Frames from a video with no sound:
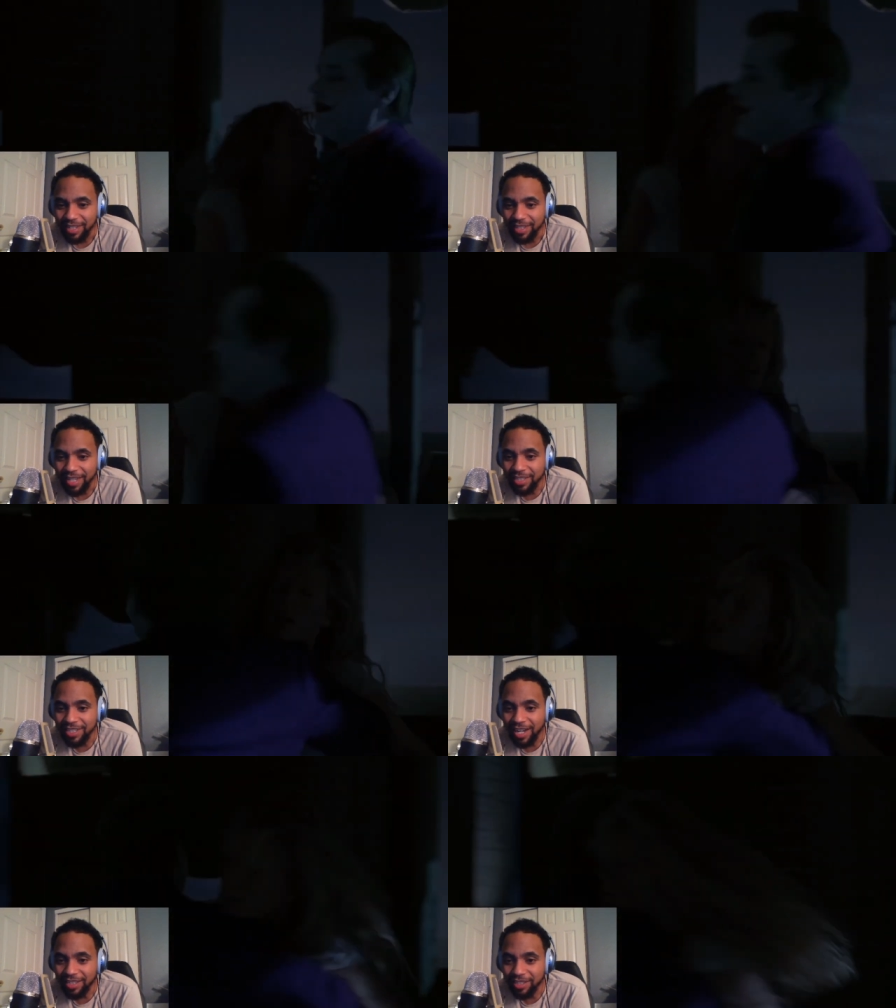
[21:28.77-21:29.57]
That
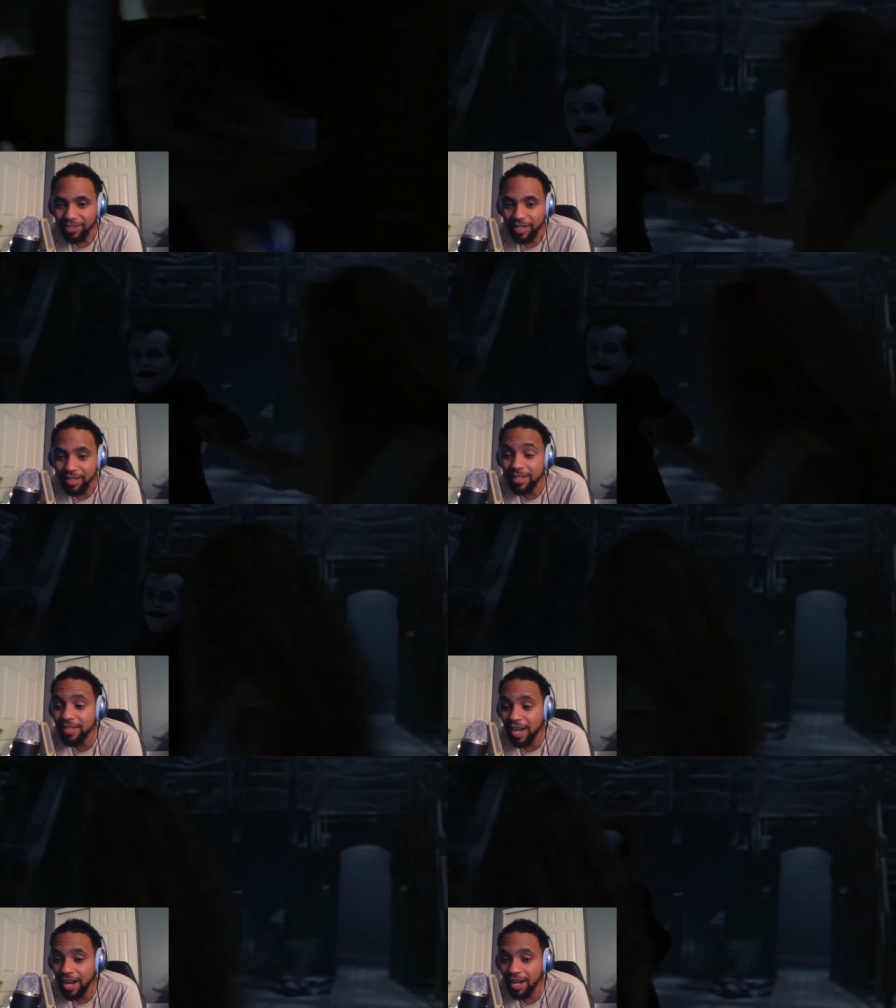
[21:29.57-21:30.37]
jacked up. He
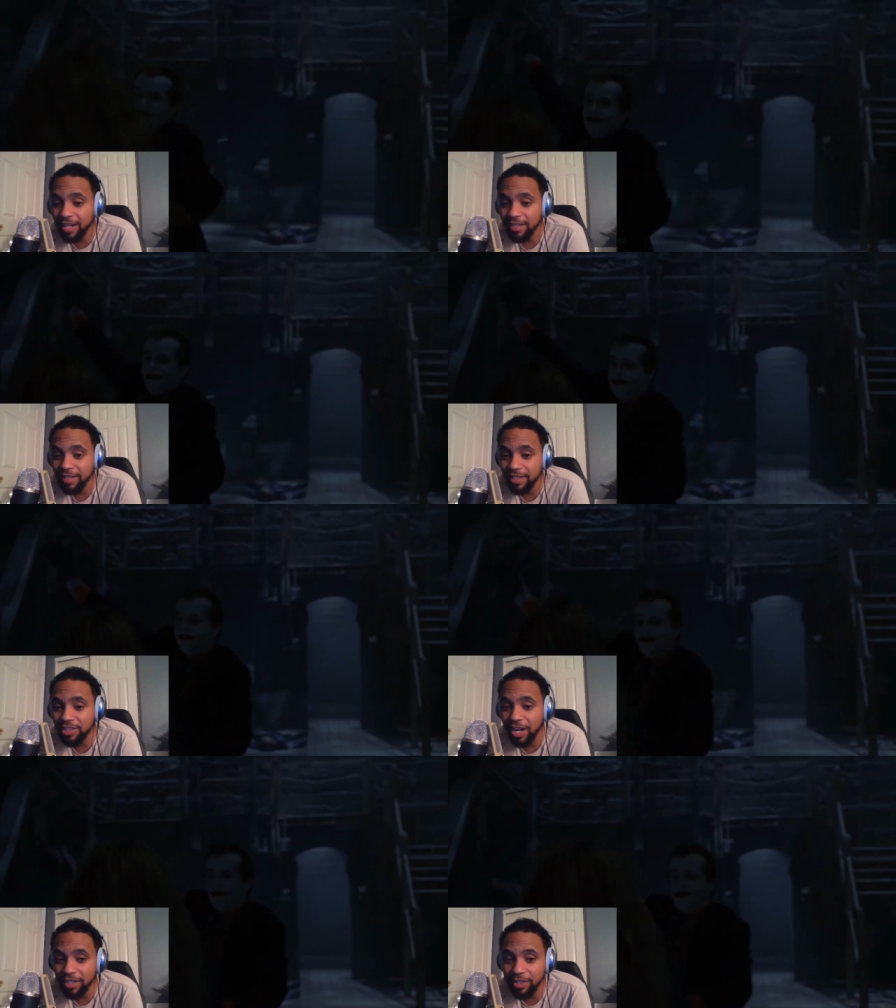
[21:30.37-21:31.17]
died a
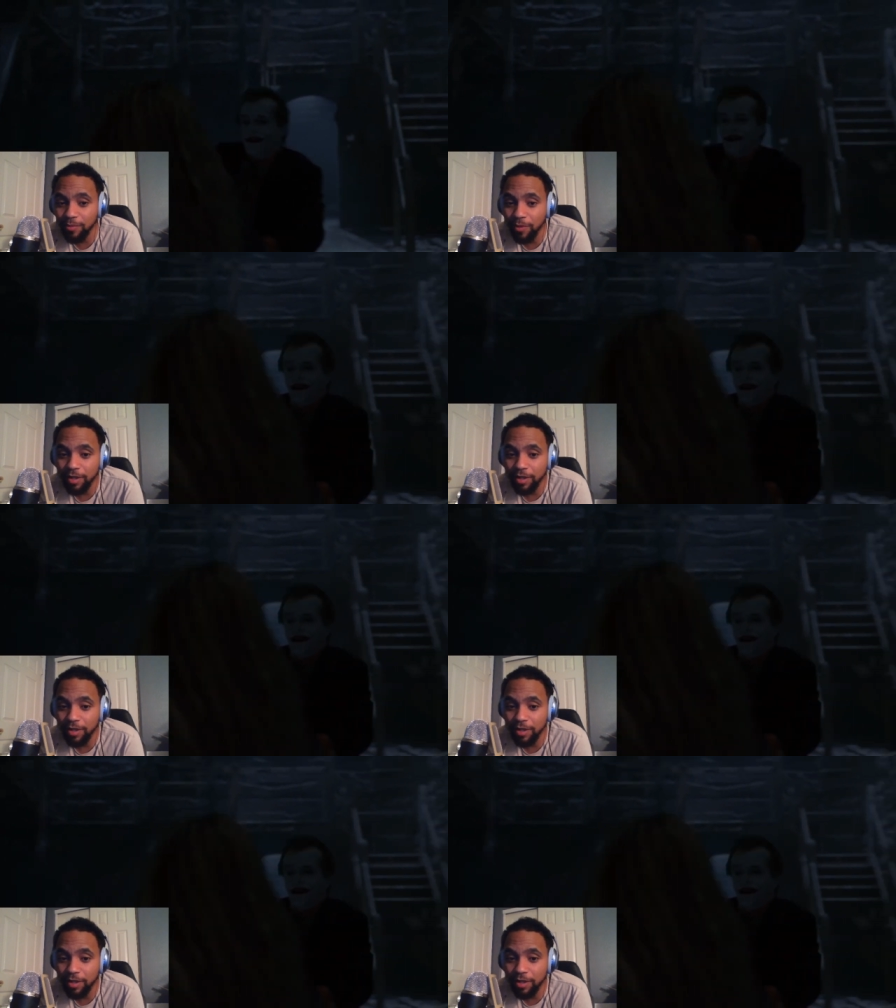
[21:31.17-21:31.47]
jacked up way.